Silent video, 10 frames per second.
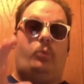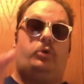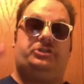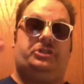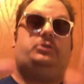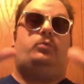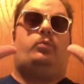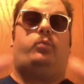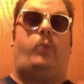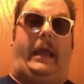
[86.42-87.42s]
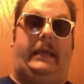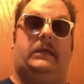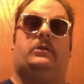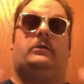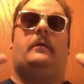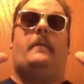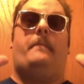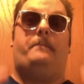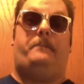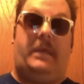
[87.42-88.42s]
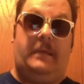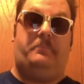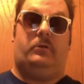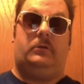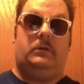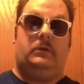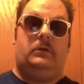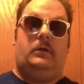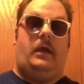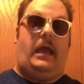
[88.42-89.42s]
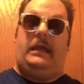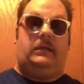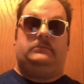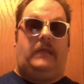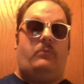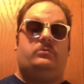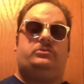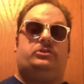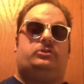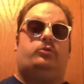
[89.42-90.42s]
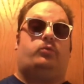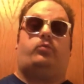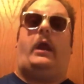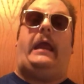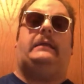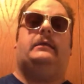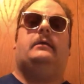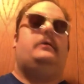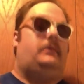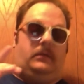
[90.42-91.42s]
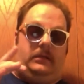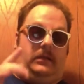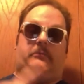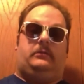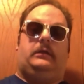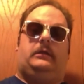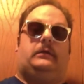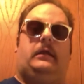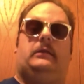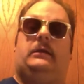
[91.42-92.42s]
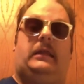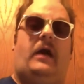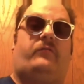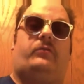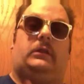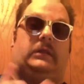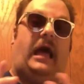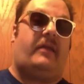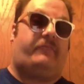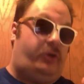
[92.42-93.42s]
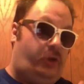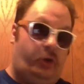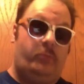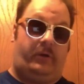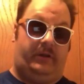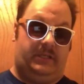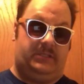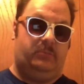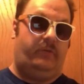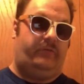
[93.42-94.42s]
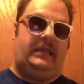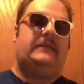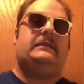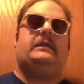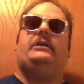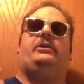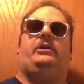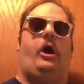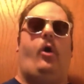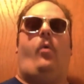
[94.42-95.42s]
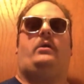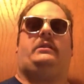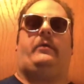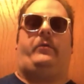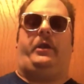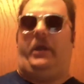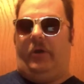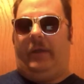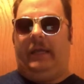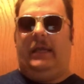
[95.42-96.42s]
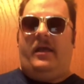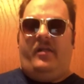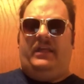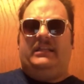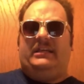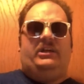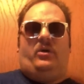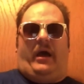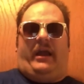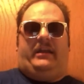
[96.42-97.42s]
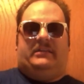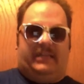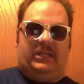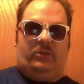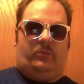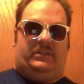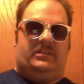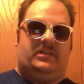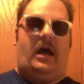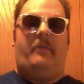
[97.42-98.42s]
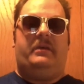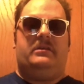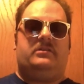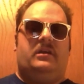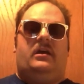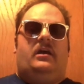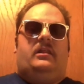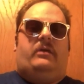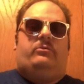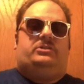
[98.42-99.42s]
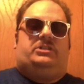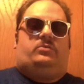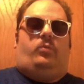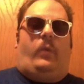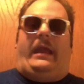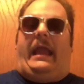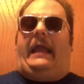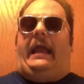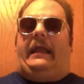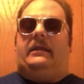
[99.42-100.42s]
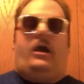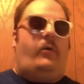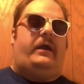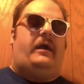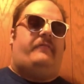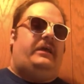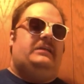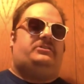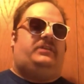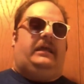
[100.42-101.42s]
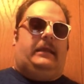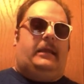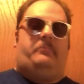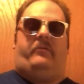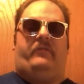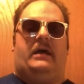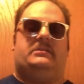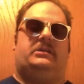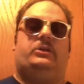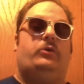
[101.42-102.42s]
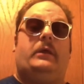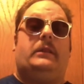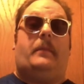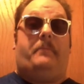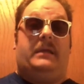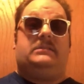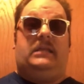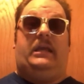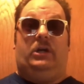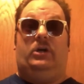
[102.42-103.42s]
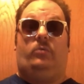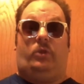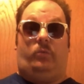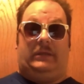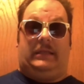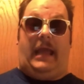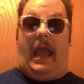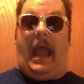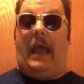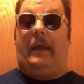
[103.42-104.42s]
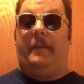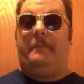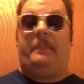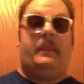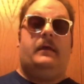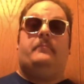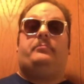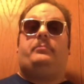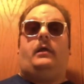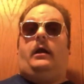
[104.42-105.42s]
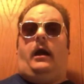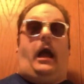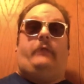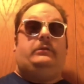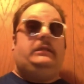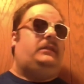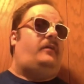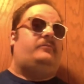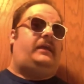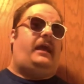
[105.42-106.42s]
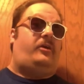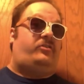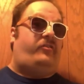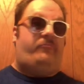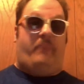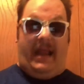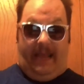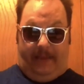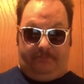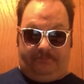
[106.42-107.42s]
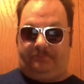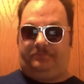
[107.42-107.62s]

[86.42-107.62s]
we're just regular people. And uh, that was just great. It, it, it, allowed for a lot of humor in this movie. They didn't know what they were doing, they didn't know how to deal with the zombies. They were just winging it, going off instinct and improvising and doing the best they could with what they had. I really love the character of Benny.